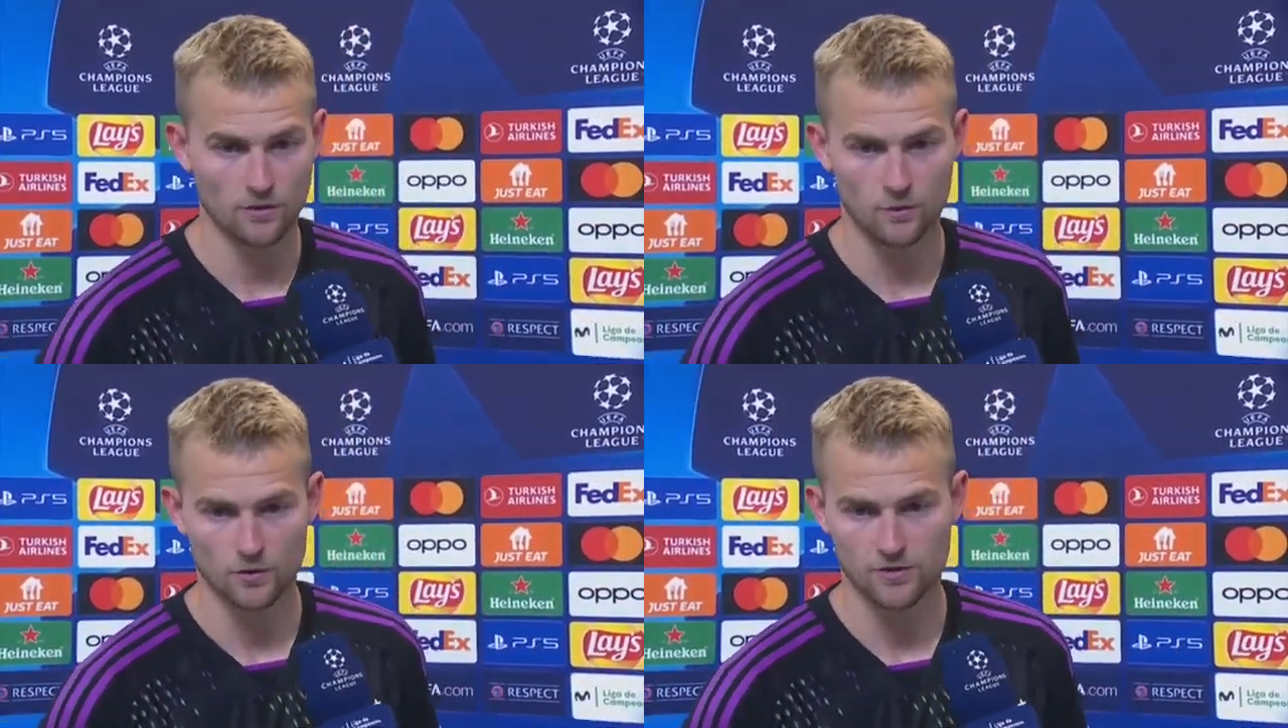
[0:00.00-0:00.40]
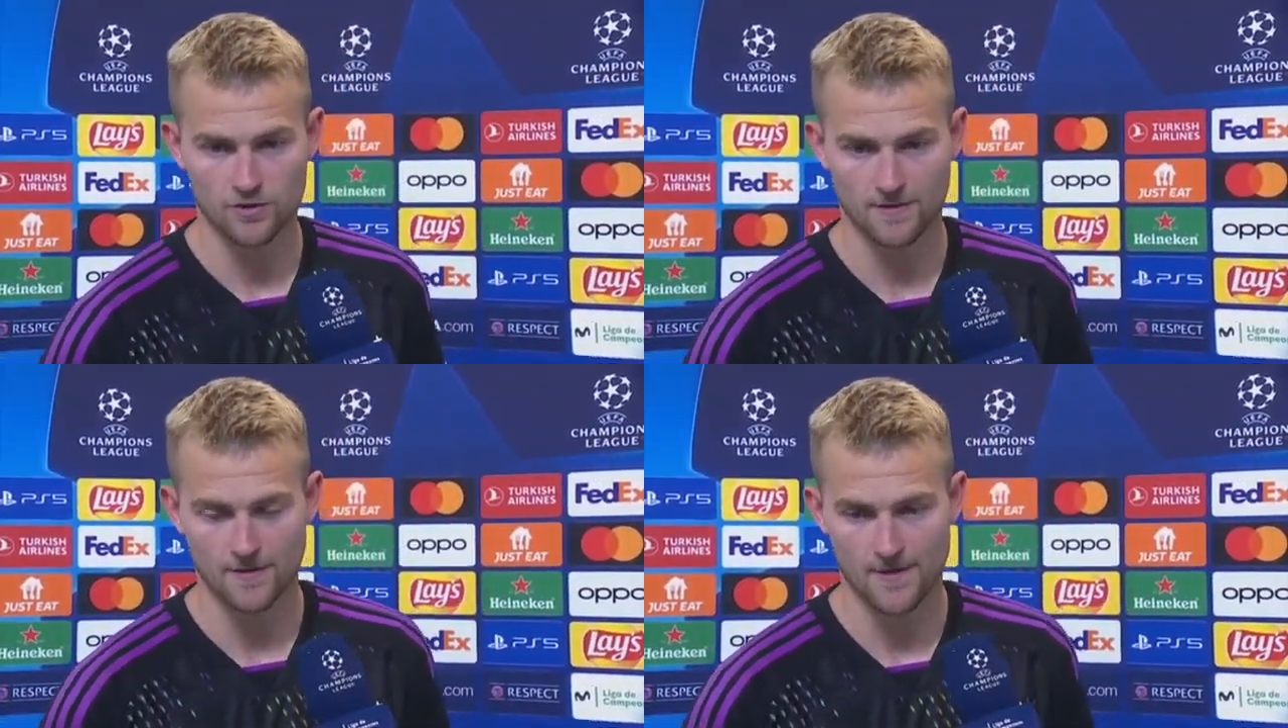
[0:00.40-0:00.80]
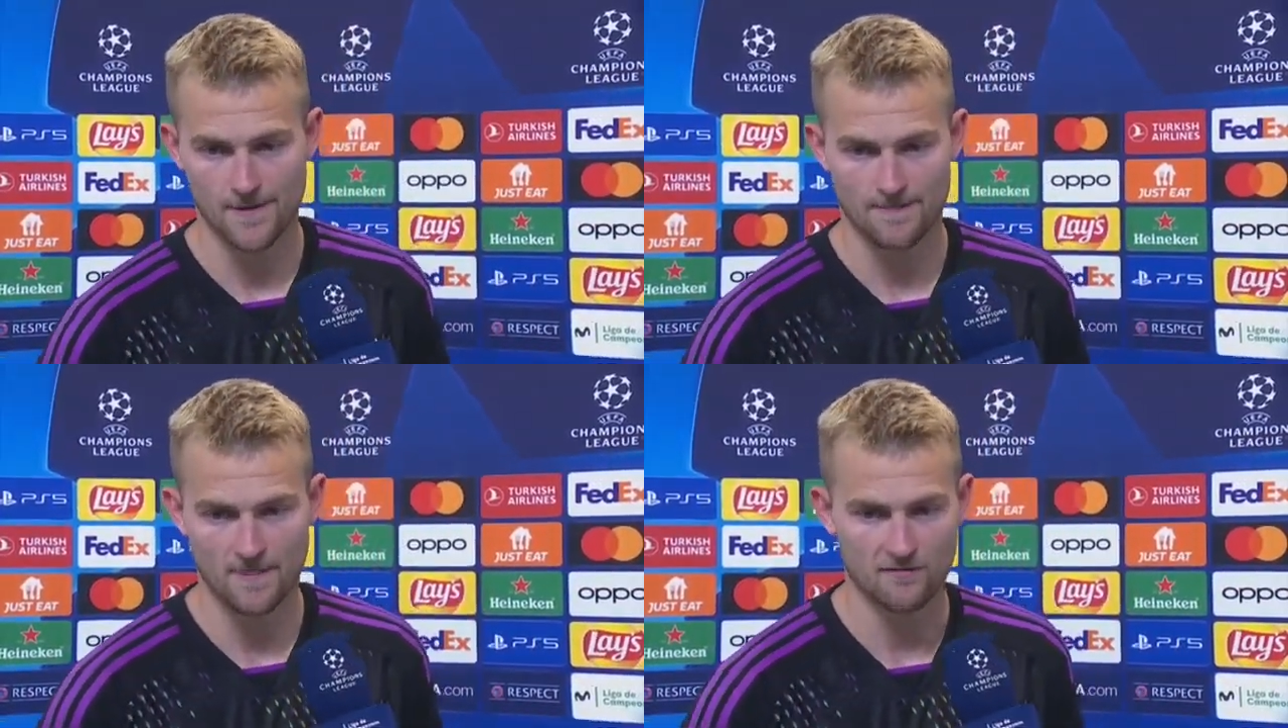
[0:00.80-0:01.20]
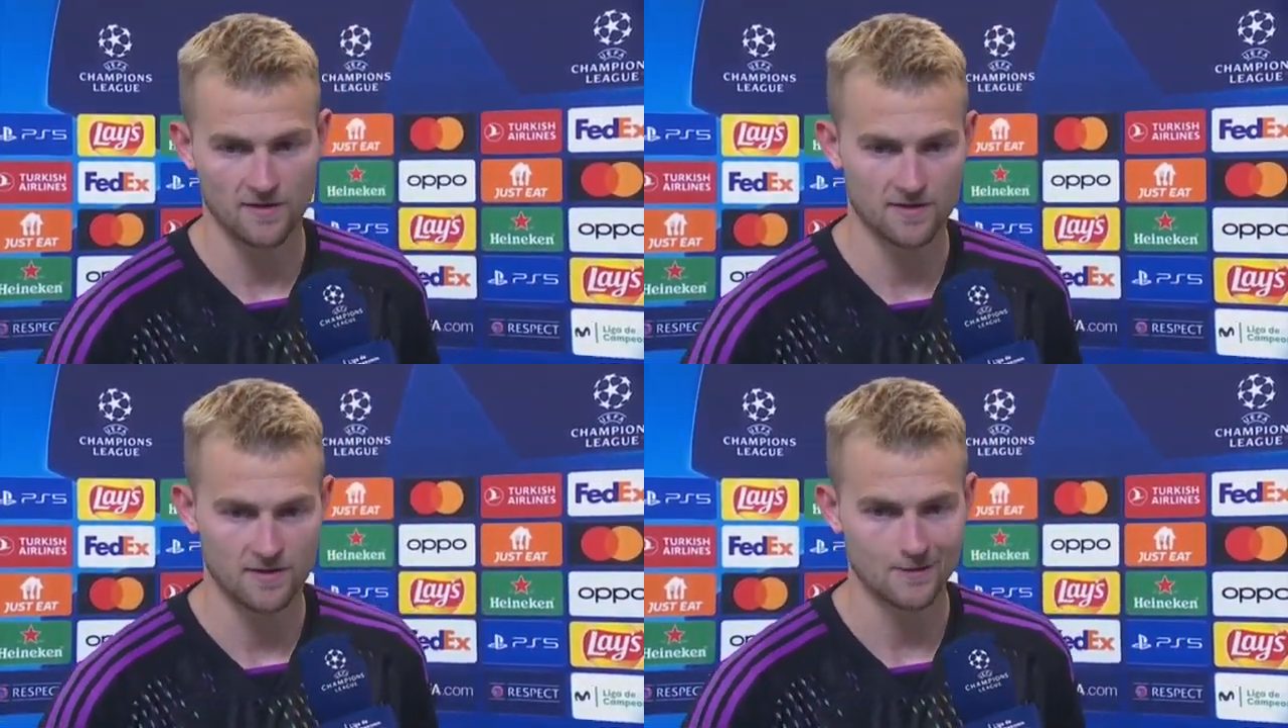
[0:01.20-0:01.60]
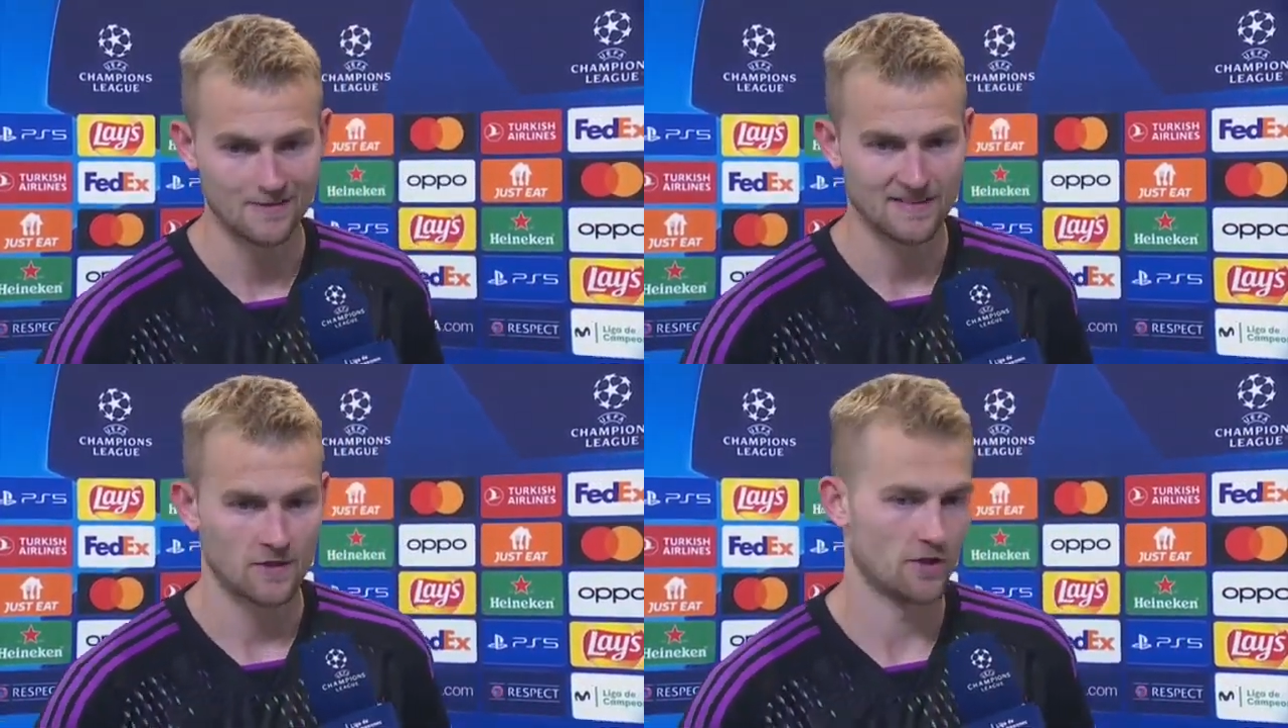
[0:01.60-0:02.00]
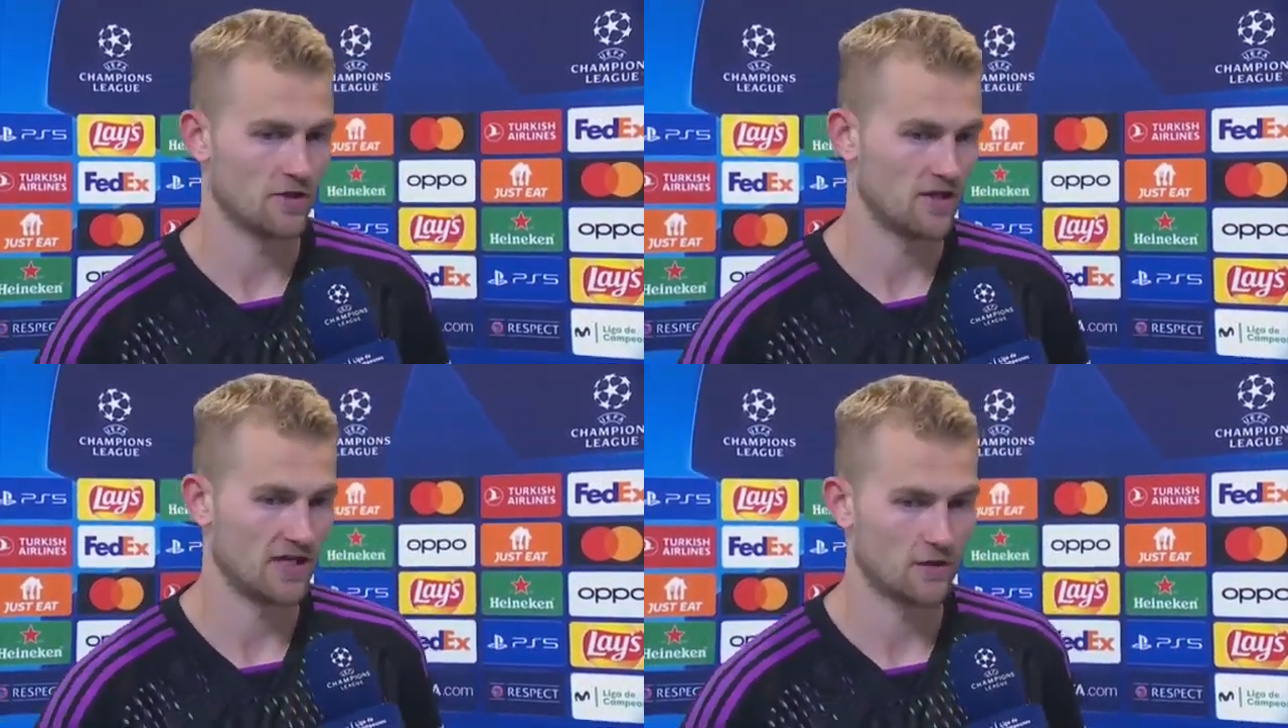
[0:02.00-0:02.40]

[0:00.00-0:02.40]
over De Ligt's alleged legal troubles are far